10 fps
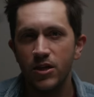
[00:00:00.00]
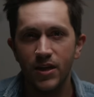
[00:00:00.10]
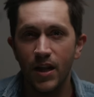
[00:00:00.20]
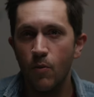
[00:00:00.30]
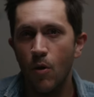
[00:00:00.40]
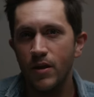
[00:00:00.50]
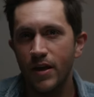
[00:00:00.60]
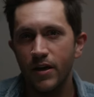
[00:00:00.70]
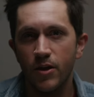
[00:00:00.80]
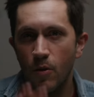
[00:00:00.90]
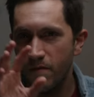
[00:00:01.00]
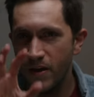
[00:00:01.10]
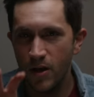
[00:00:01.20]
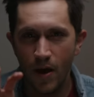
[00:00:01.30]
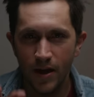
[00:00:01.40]
did I want like, you know, a
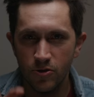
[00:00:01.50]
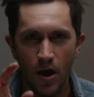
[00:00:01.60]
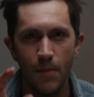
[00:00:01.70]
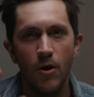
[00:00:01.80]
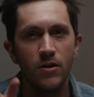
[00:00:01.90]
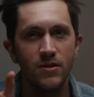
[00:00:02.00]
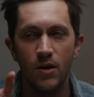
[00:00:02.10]
video head tripod?